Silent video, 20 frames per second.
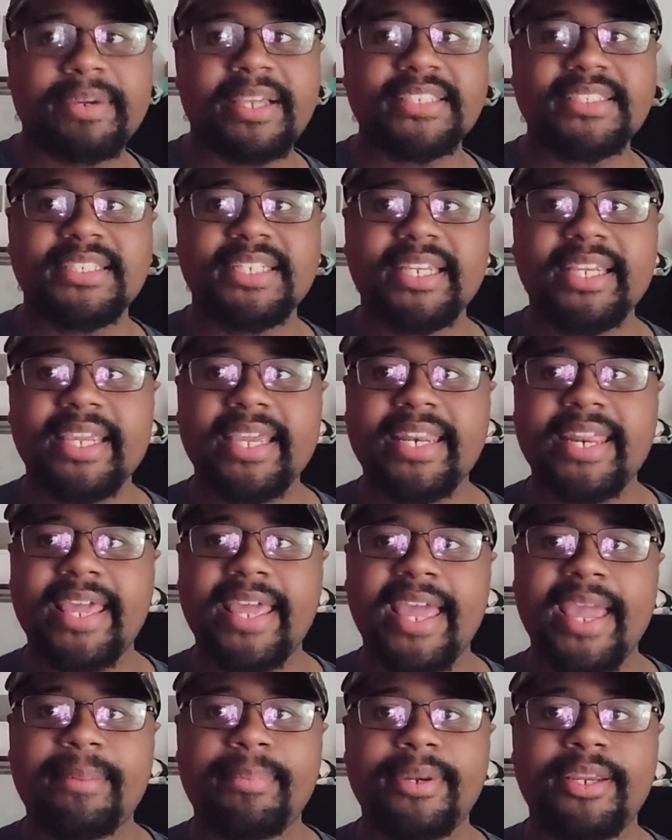basically
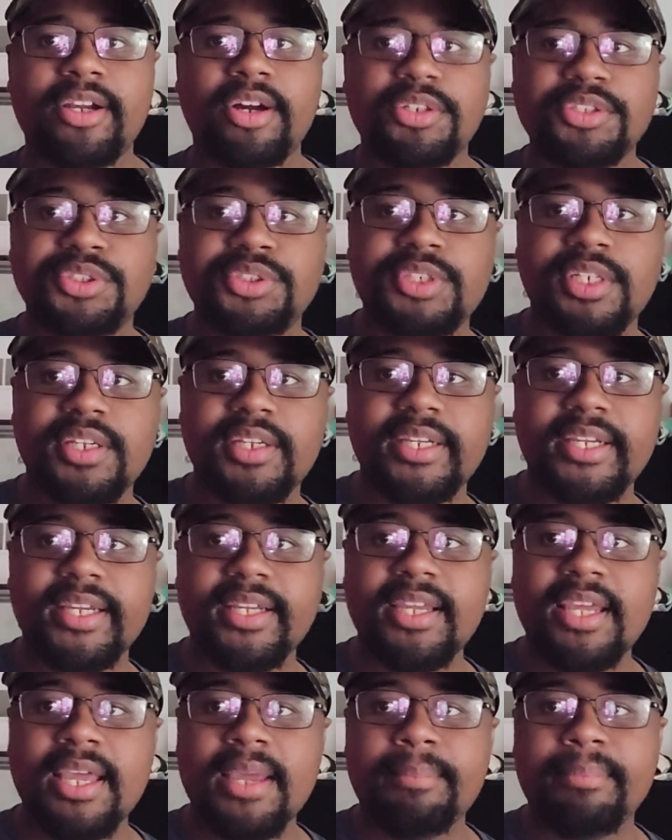inhabiting Australia,